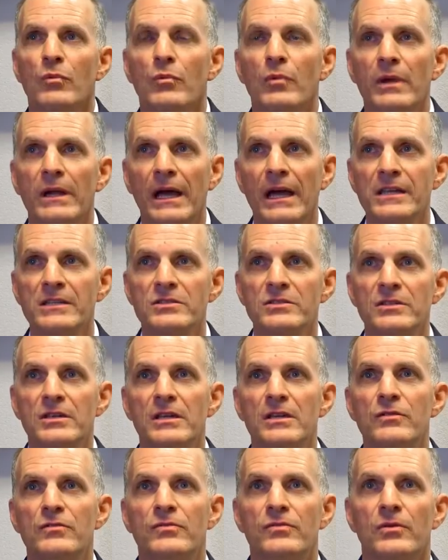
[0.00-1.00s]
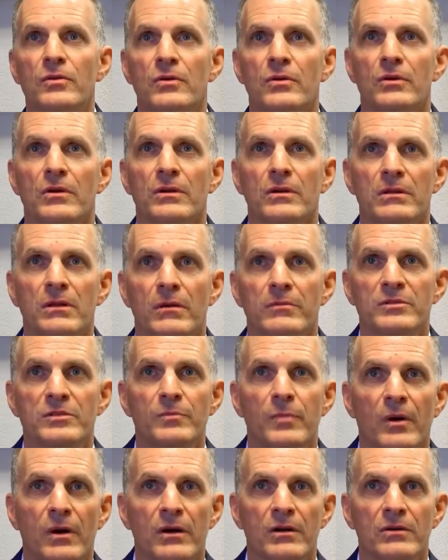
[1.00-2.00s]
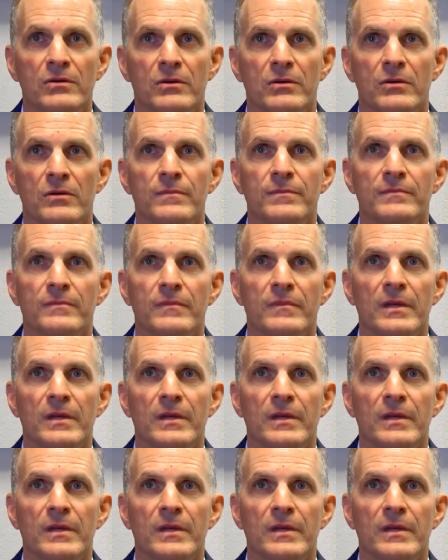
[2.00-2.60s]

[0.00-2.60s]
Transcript: What I see for Club Sparkle